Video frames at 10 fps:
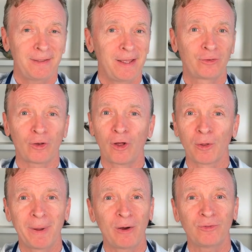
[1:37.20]
it's all
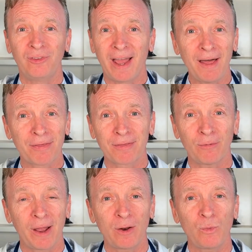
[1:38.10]
about death,
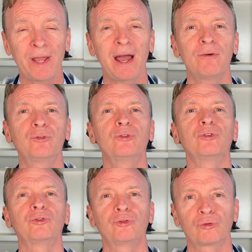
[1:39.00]
right? We have to
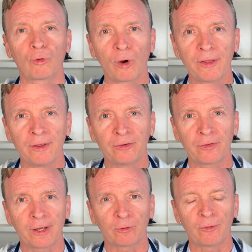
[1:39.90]
destroy these
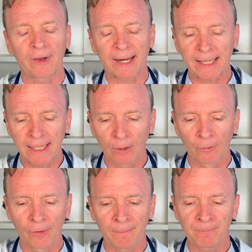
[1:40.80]
things. We've got to kill
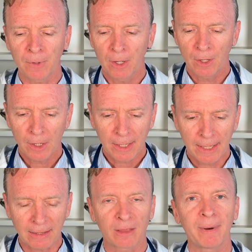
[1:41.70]
them,
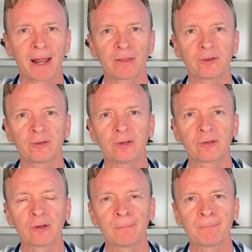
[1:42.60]
get them out of the
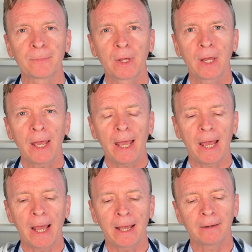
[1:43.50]
system.
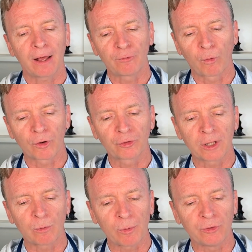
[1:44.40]
And
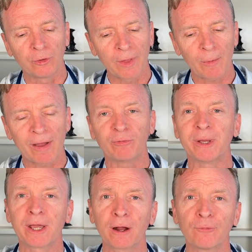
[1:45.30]
unfortunately, when we do that, we have to be
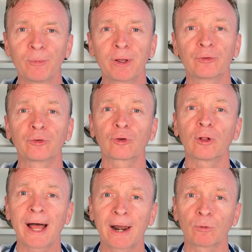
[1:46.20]
careful because there's
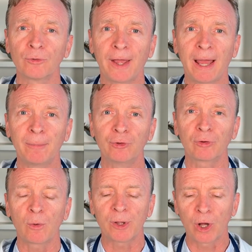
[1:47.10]
collateral damage,
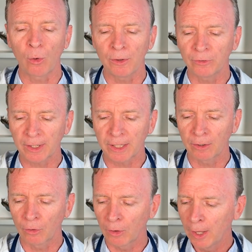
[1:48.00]
right? We go in to
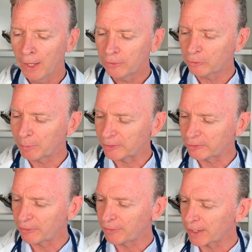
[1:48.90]
kill
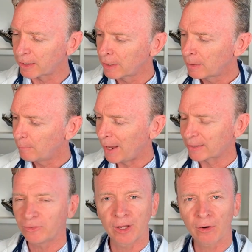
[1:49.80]
specific
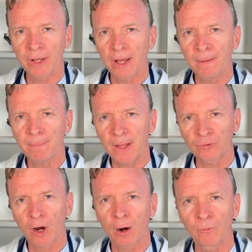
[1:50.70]
bacteria
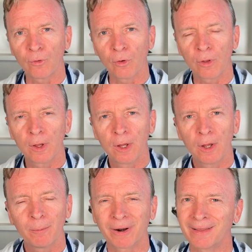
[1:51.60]
that's harmful,
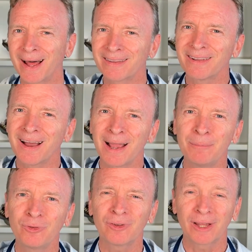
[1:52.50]
but a lot of
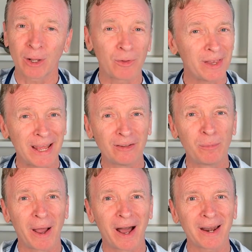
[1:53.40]
times, like with an
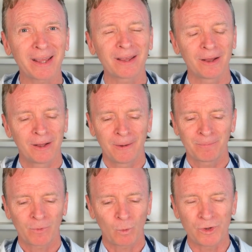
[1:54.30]
antibiotic,
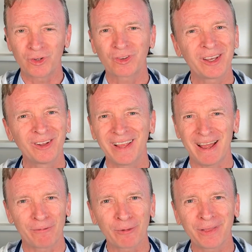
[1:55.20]
we just kill
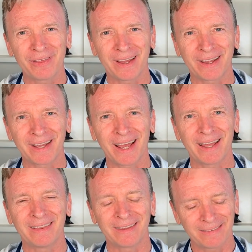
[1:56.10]
everything,
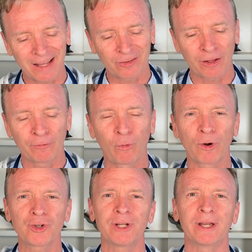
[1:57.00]
and that's
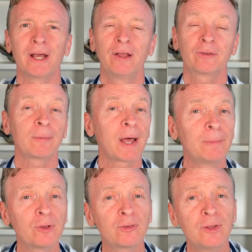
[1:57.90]
unfortunate.
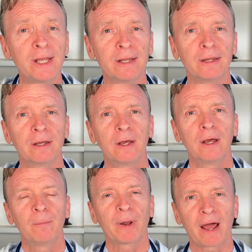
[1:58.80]
Sometimes it's needed,
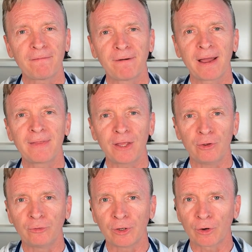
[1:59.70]
but I find that
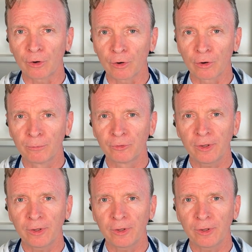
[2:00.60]
using herbs